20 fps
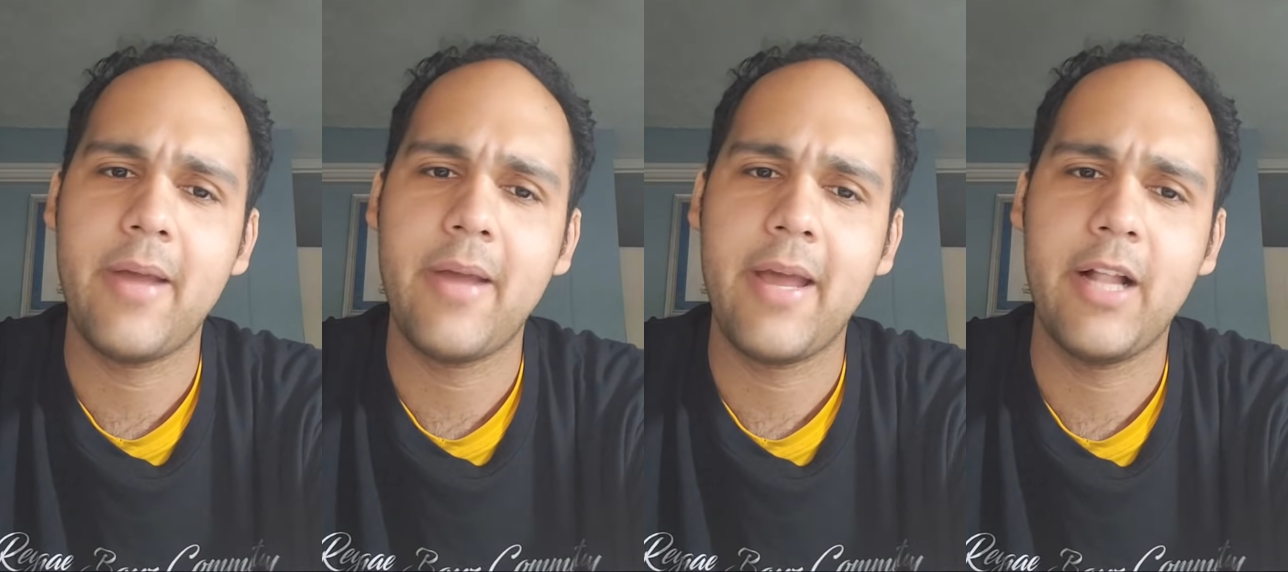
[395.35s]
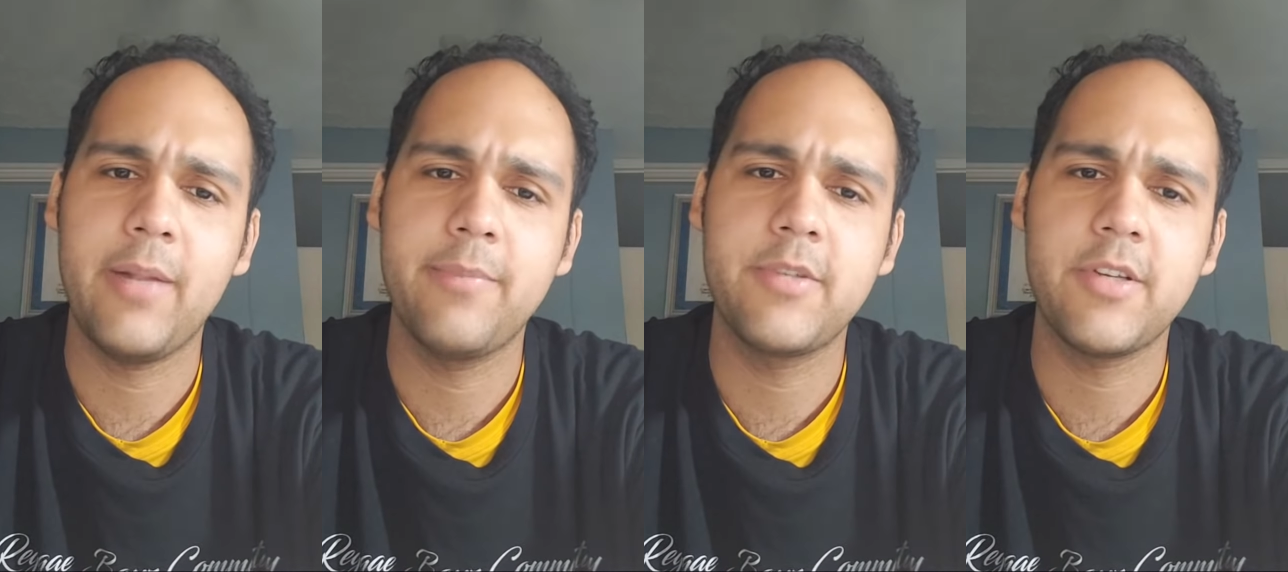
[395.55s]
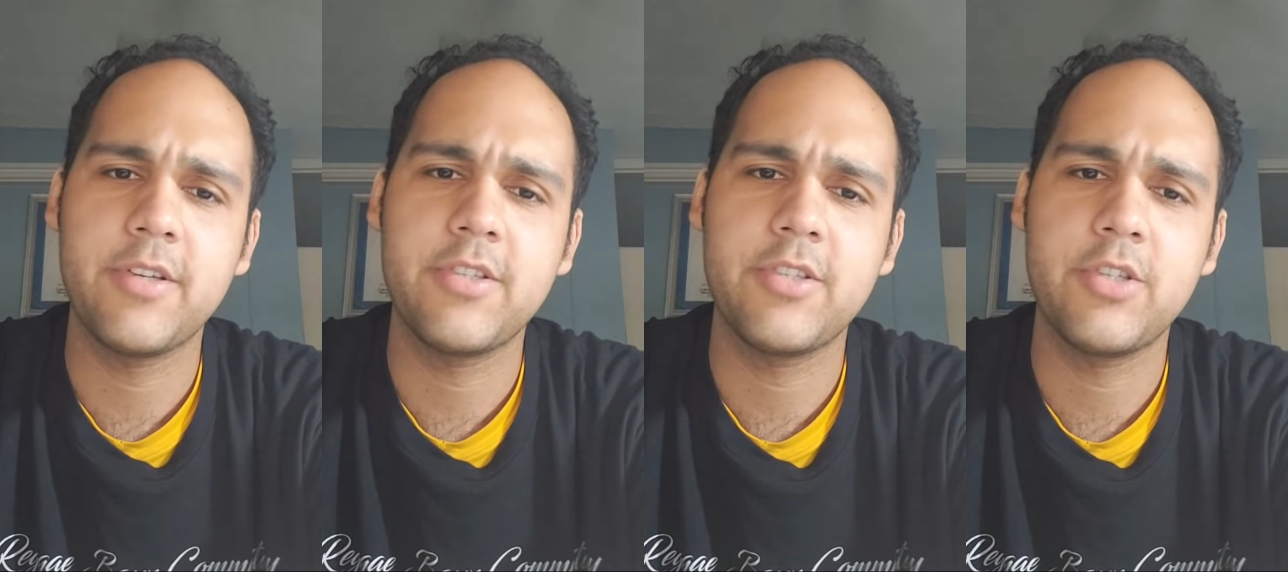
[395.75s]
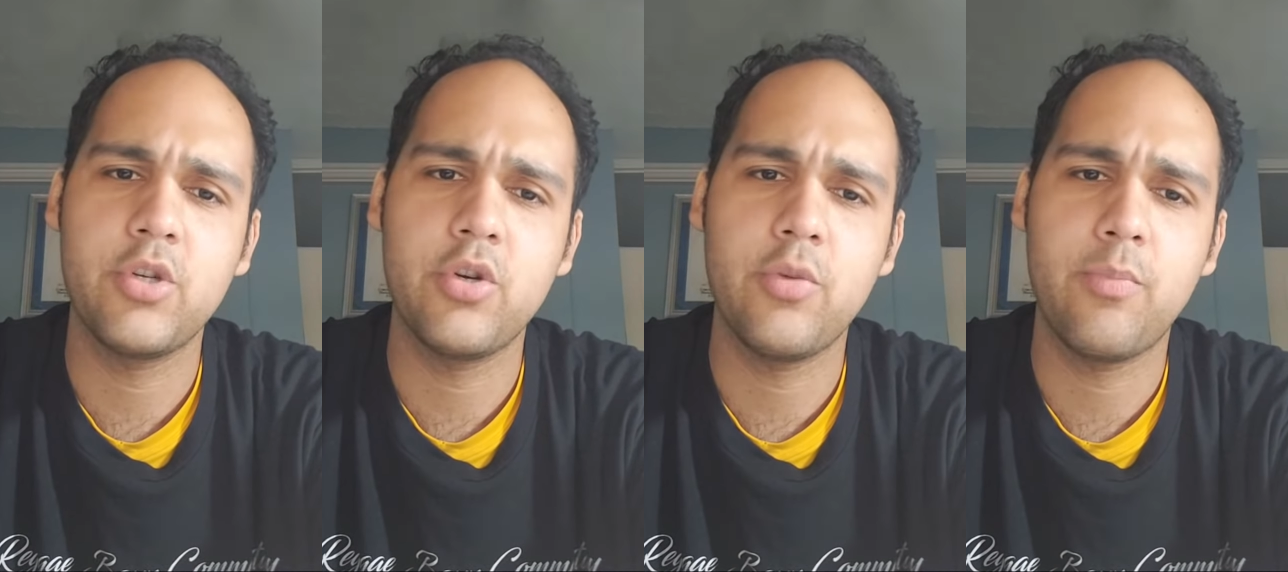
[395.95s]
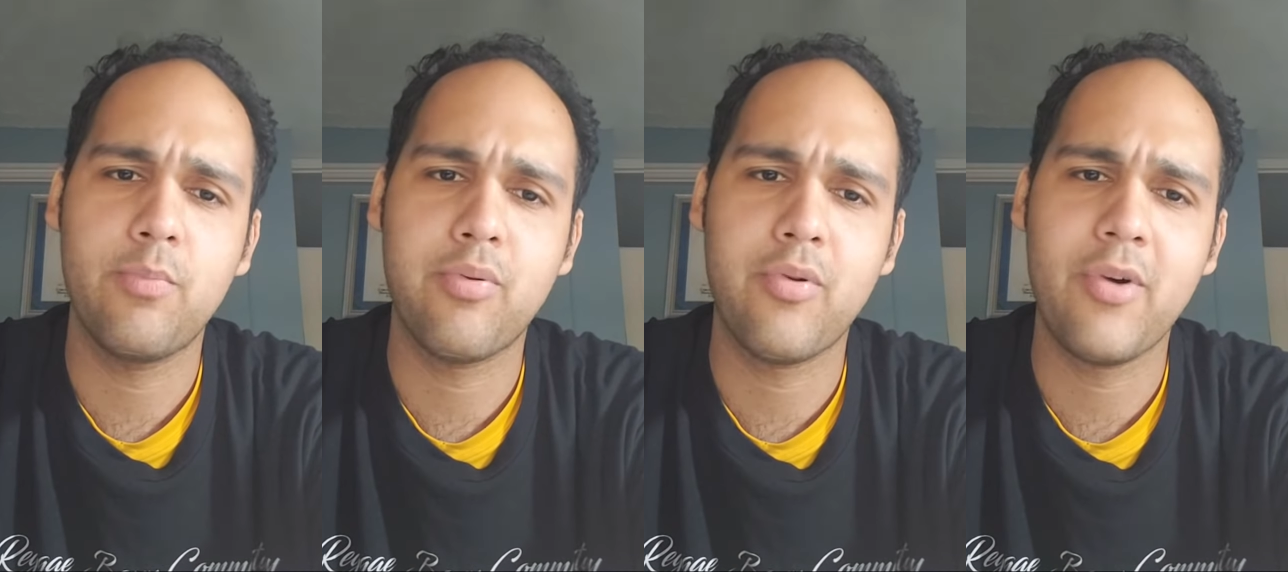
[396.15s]
helped us
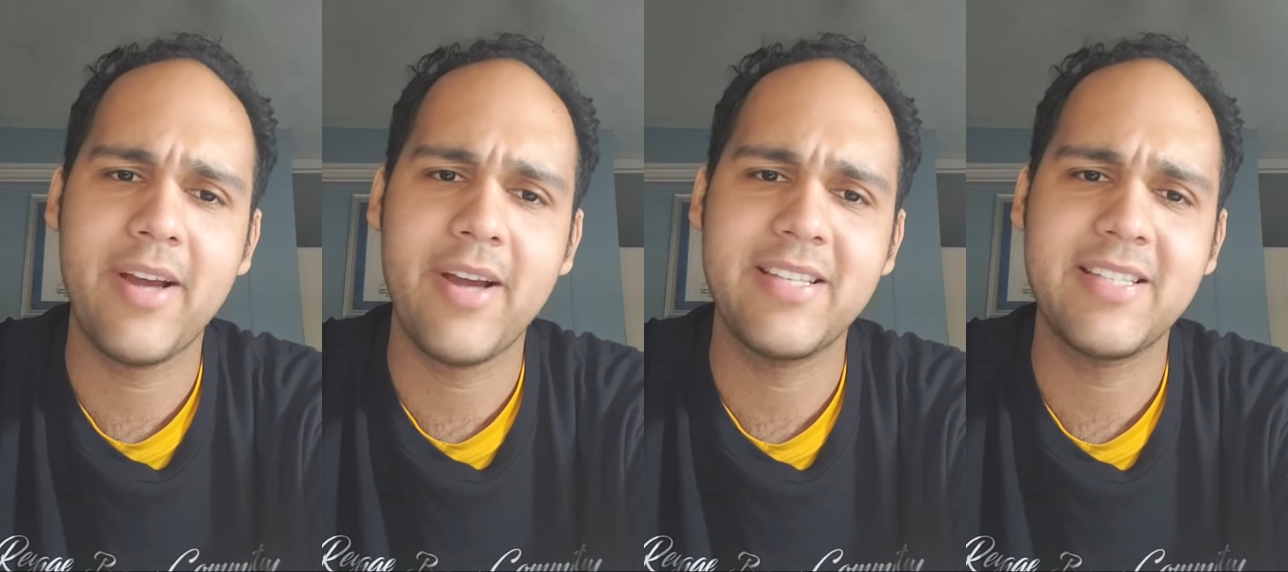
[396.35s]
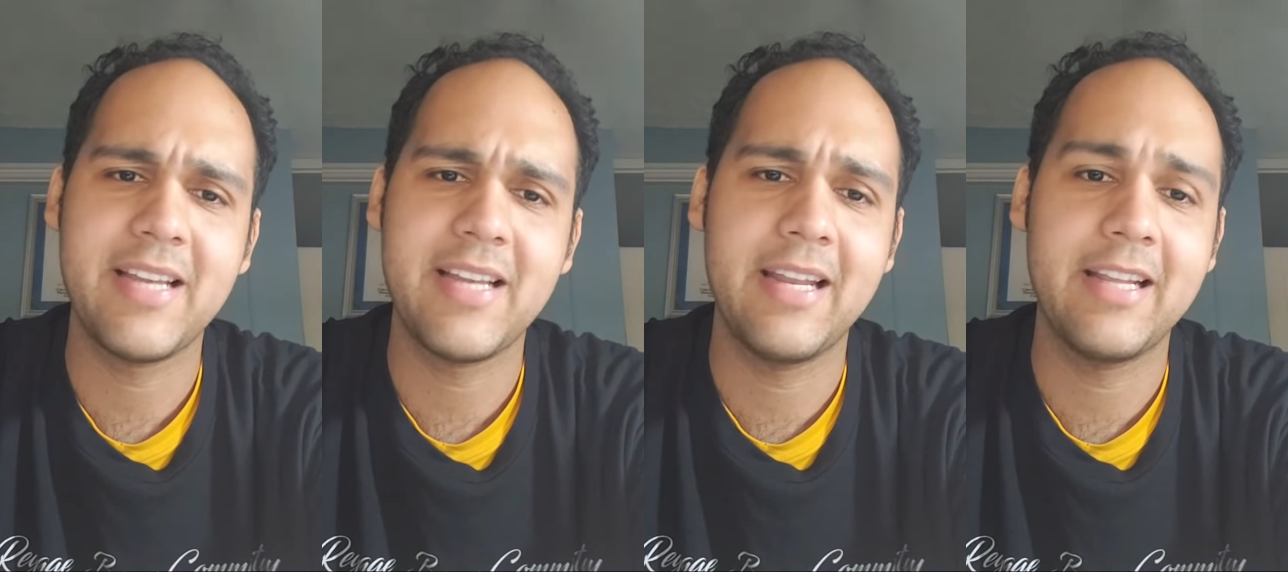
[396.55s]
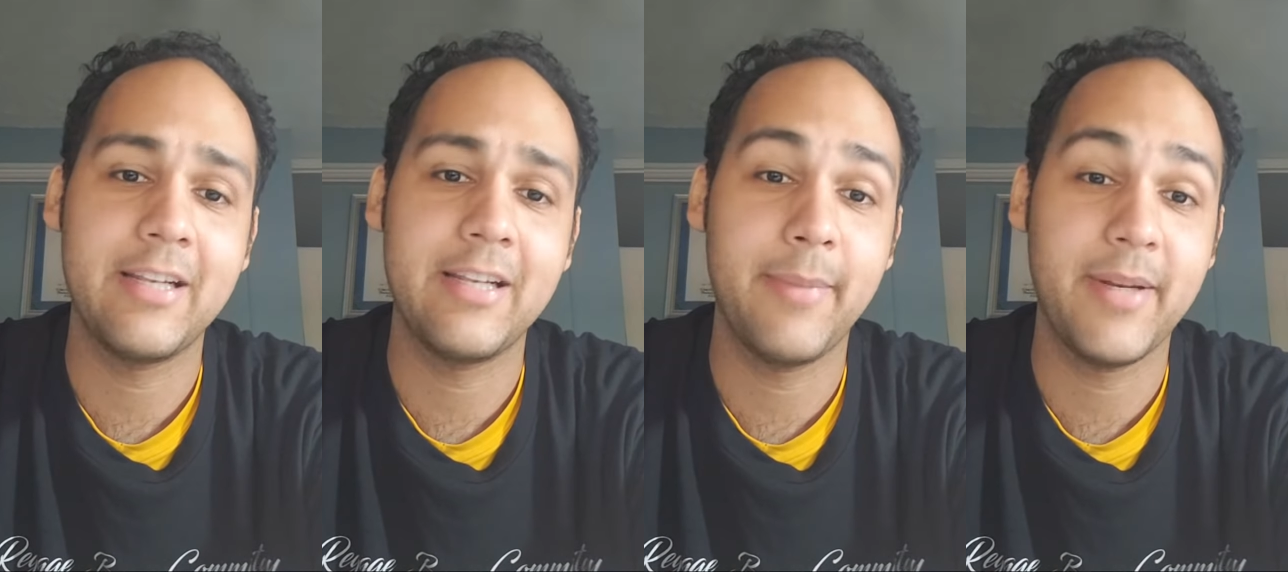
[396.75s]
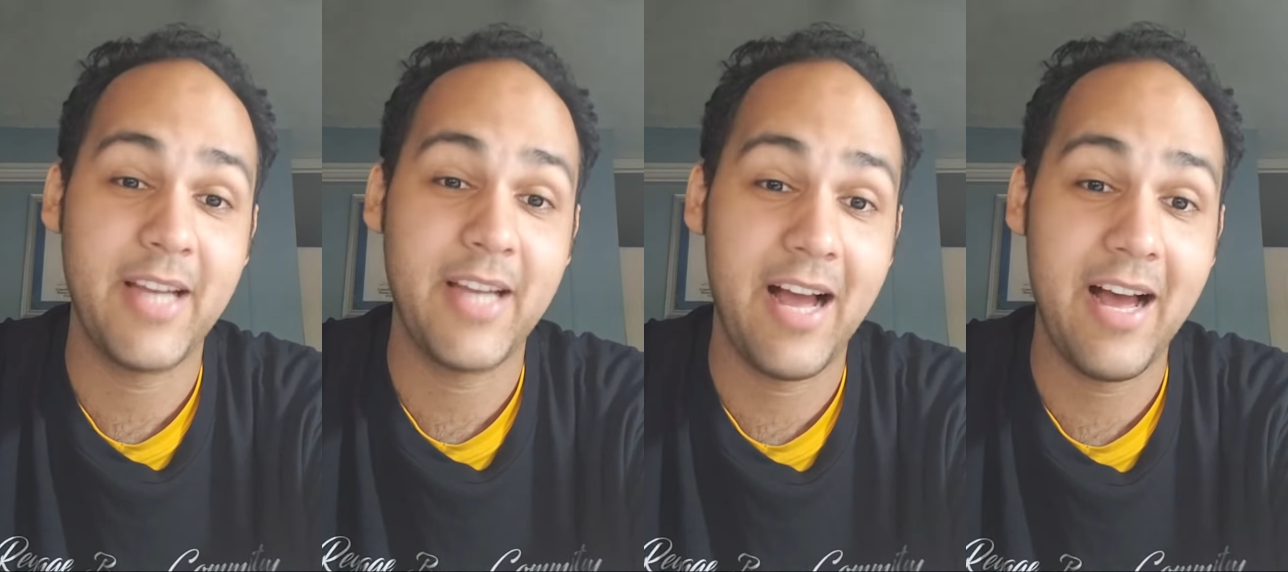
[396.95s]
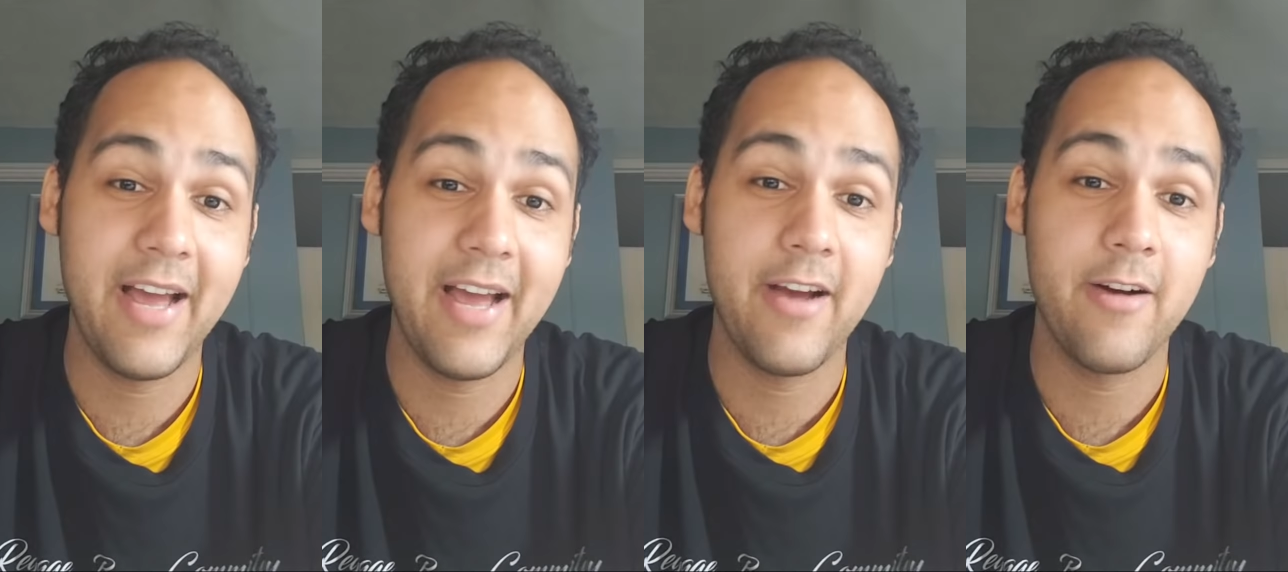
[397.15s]
to press a little bit
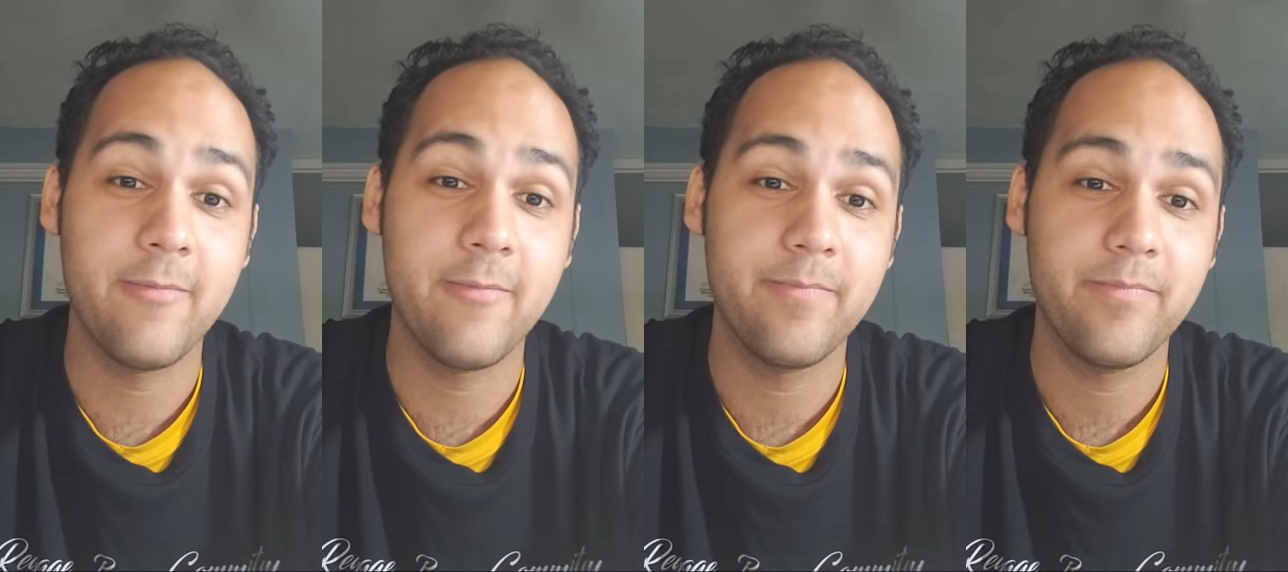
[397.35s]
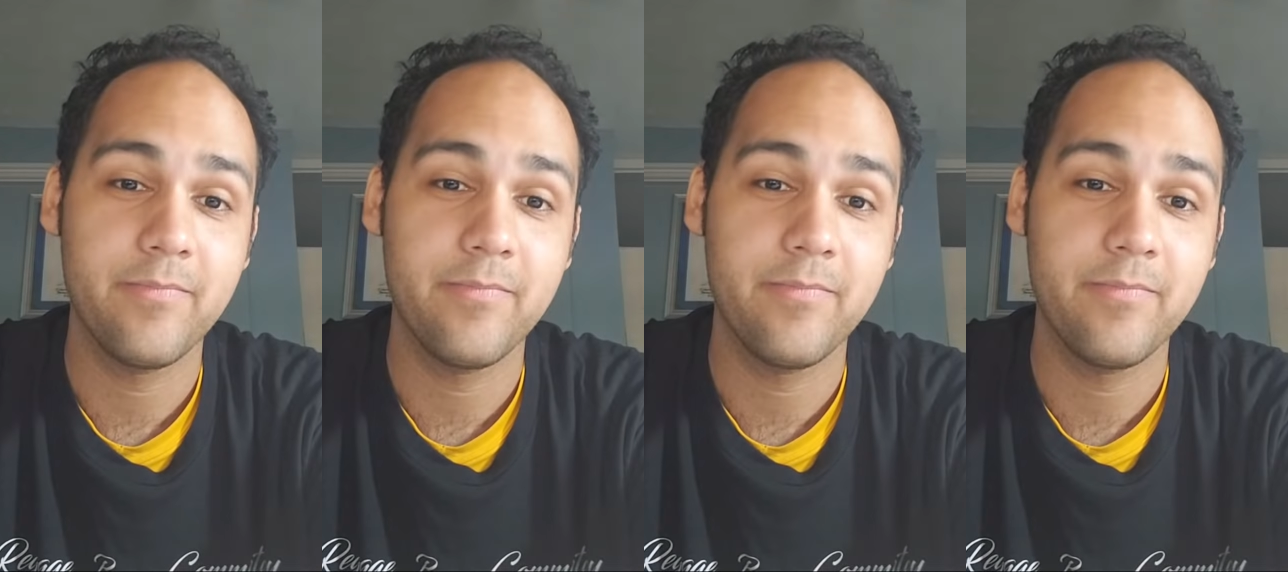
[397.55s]
higher.